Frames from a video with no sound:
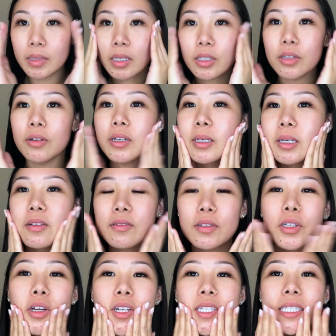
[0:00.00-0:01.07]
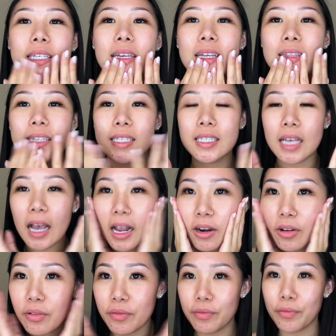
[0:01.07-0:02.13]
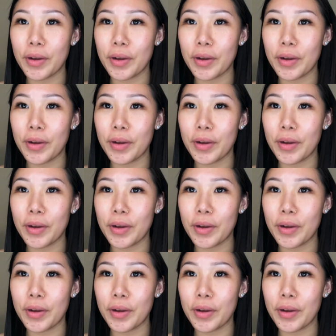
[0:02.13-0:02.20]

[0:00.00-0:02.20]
so it gives your skin this kind of